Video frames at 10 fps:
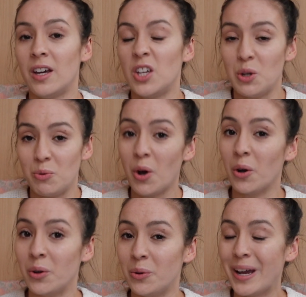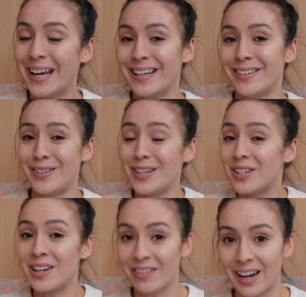you know is
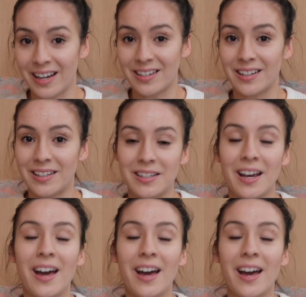Disney related.